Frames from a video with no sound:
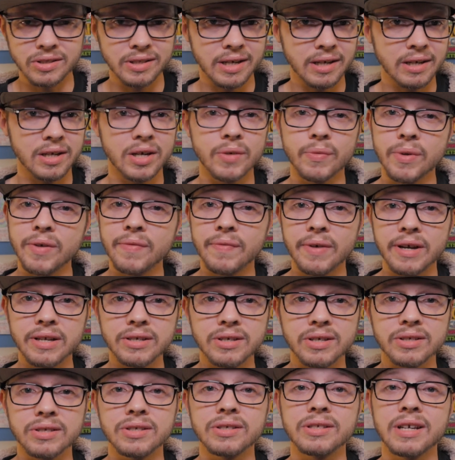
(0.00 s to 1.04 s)
It's not gonna re-veg
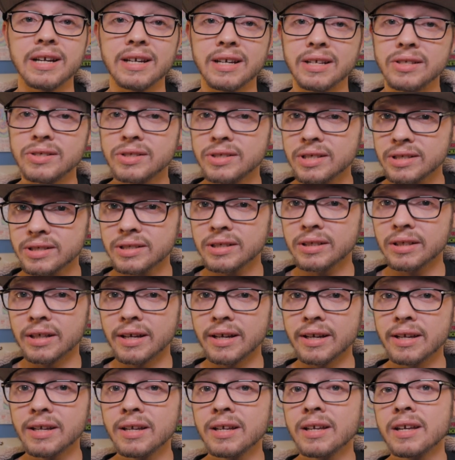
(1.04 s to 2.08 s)
because it's not consistent
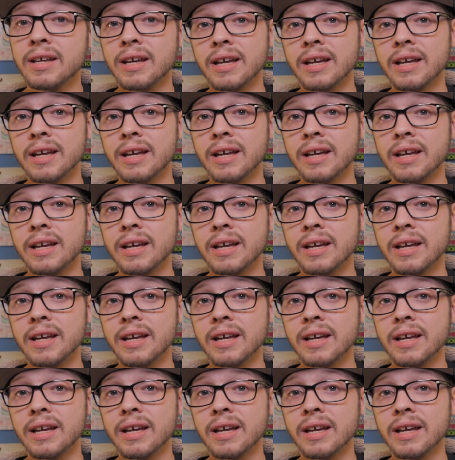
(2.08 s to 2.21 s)
light,